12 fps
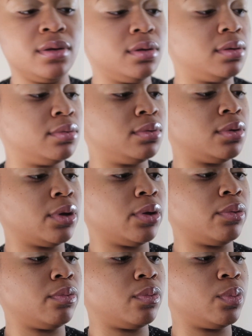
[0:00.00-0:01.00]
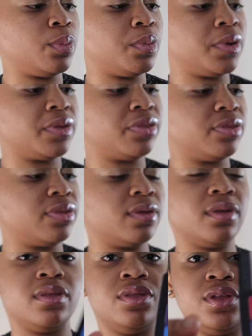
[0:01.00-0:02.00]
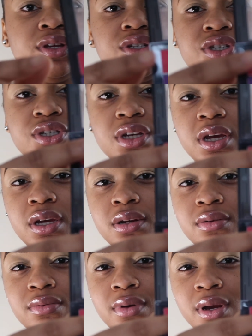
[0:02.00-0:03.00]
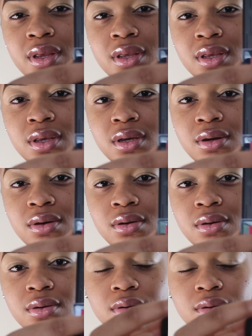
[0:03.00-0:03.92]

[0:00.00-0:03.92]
palette, my favorite palette. And I'm going to be going in with that shade of